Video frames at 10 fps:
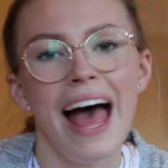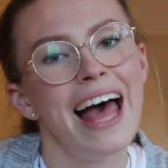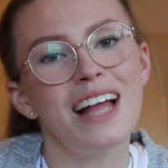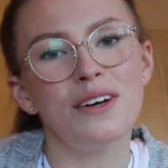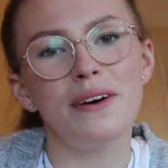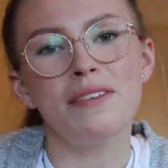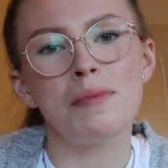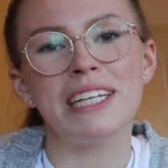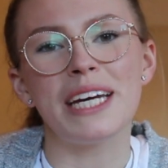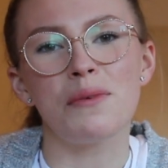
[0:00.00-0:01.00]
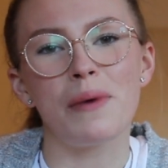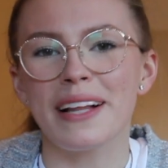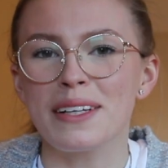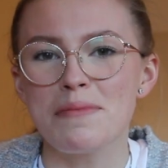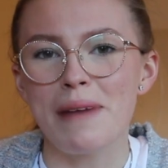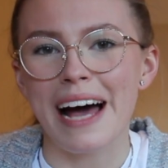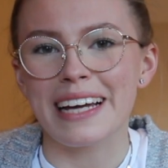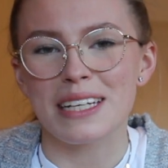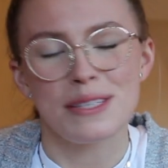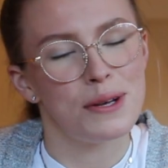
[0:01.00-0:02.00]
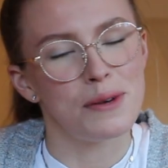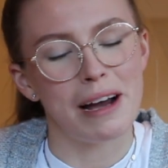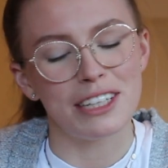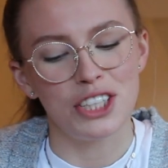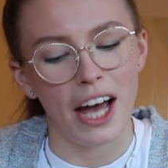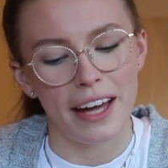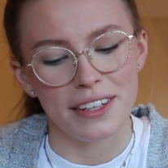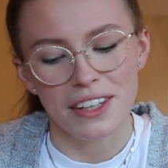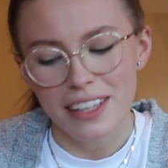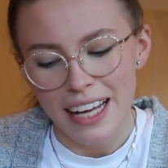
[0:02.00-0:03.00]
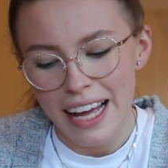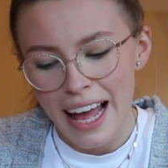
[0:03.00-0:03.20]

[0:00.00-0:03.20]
Hello everybody, welcome back to my channel.